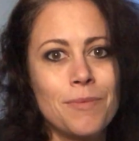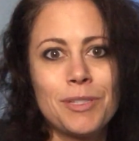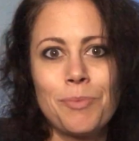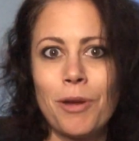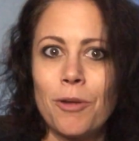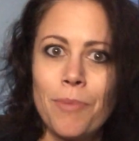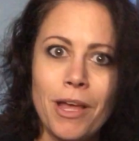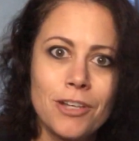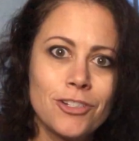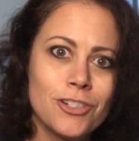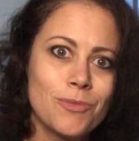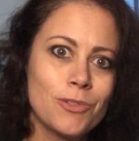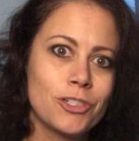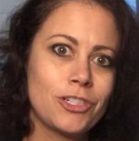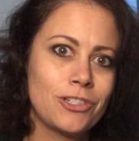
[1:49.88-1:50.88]
spare
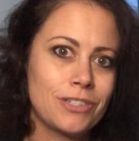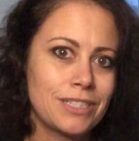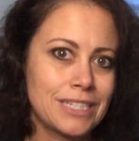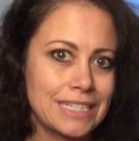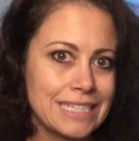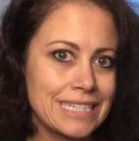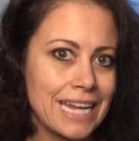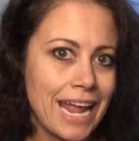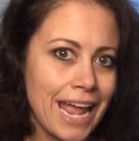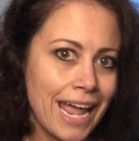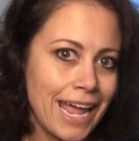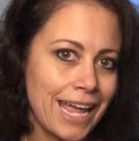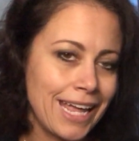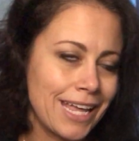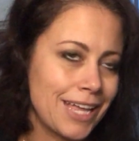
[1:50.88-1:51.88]
bedroom where she used to
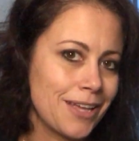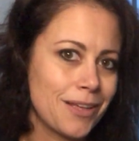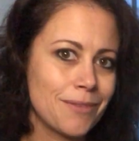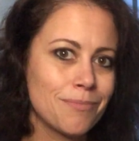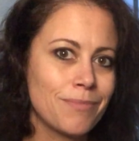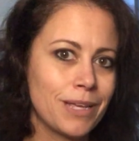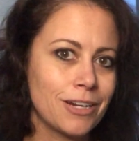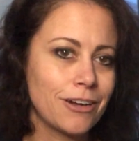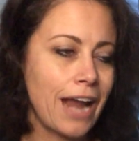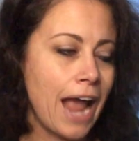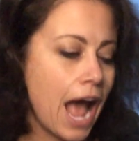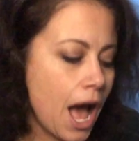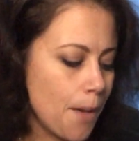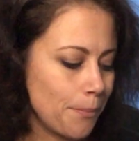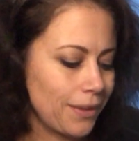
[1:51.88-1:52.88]
stay. It made her
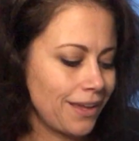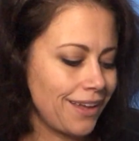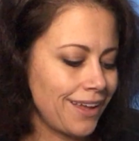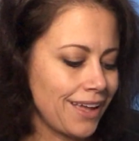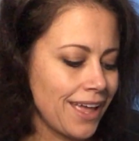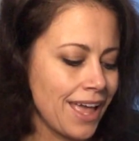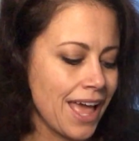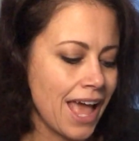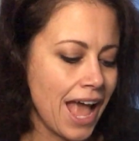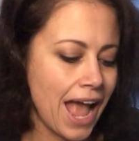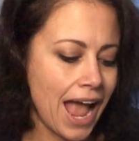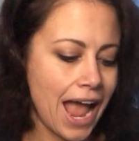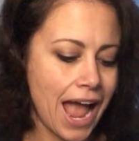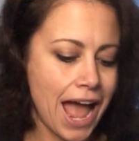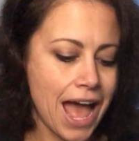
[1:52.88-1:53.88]
happy.
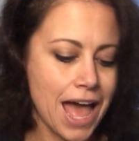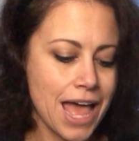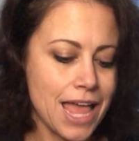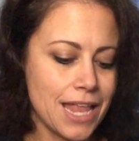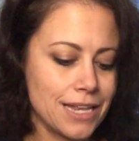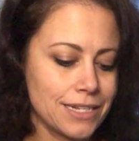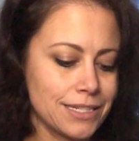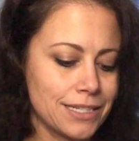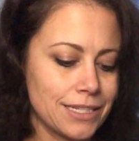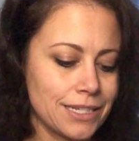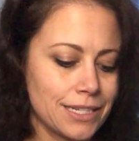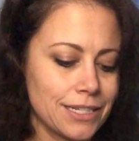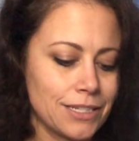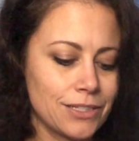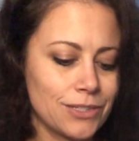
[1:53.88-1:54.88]
And
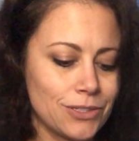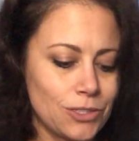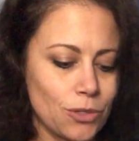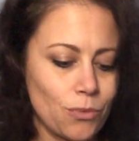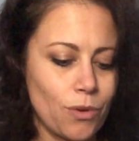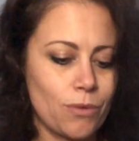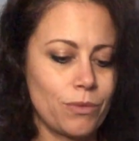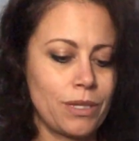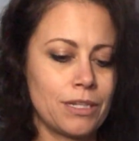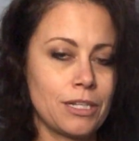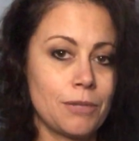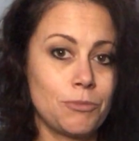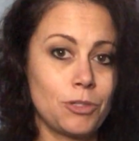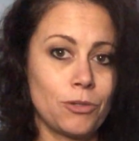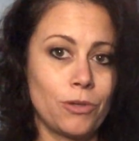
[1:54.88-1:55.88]
so what we ended
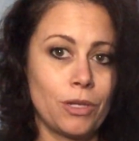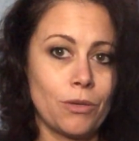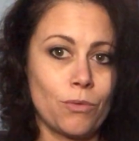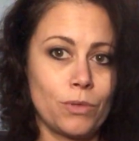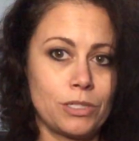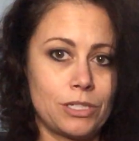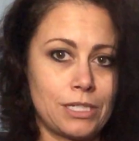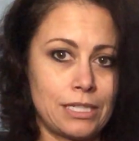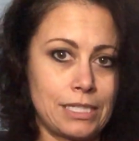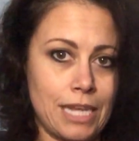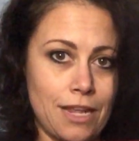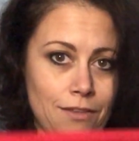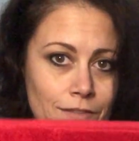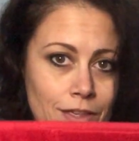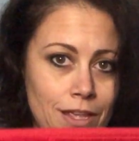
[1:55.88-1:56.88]
up doing was just
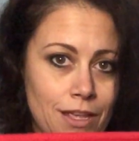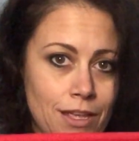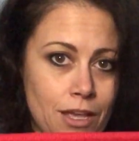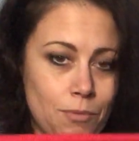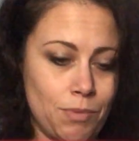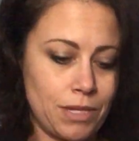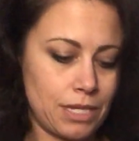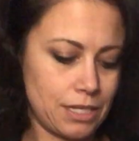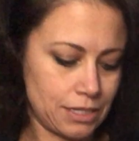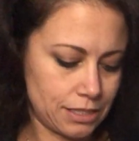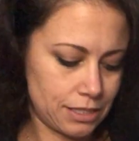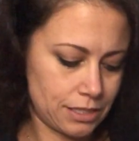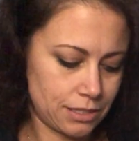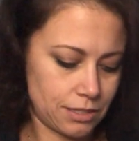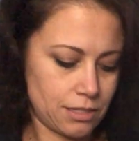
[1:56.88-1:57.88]
saving a
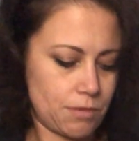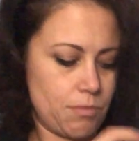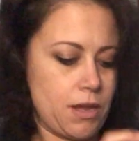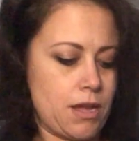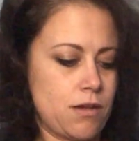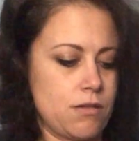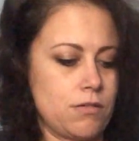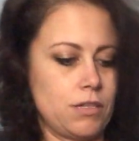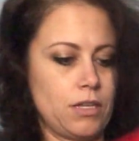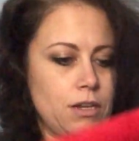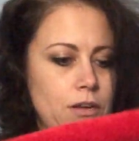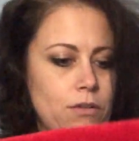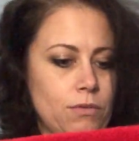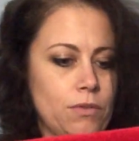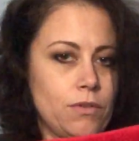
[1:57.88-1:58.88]
piece about, you
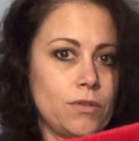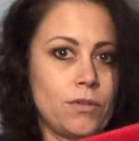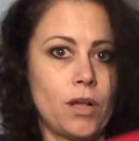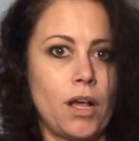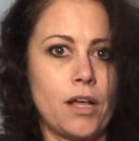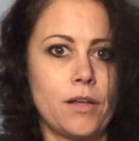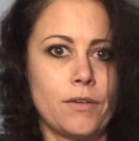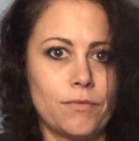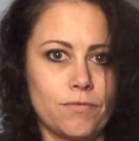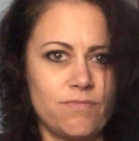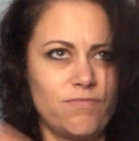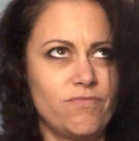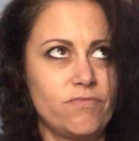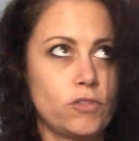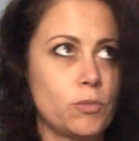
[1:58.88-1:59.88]
know,
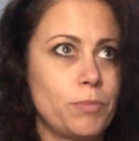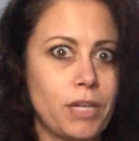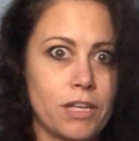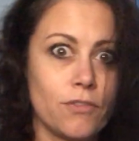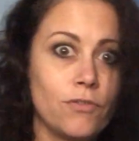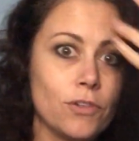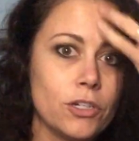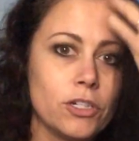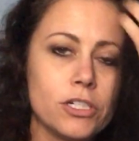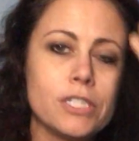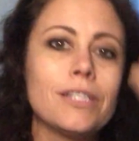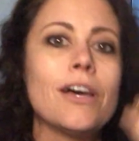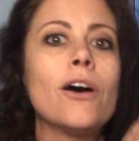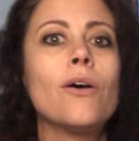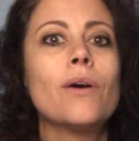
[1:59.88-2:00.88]
a foot by a foot or
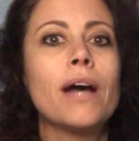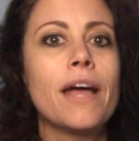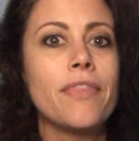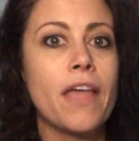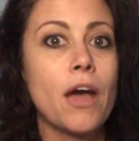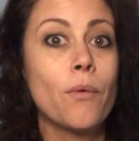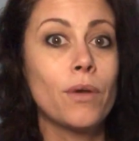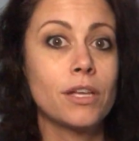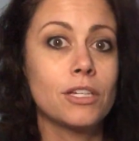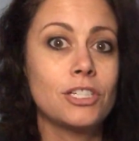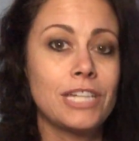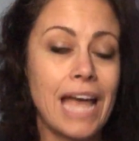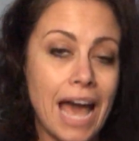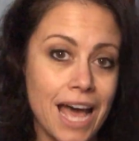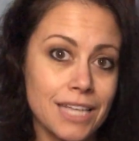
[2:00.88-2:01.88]
so. And that way
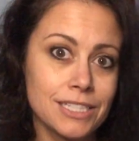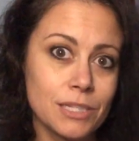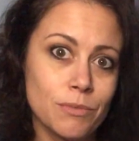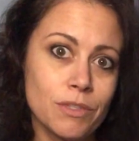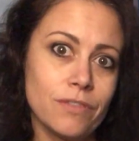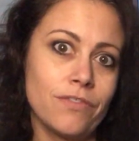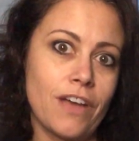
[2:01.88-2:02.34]
she has some of the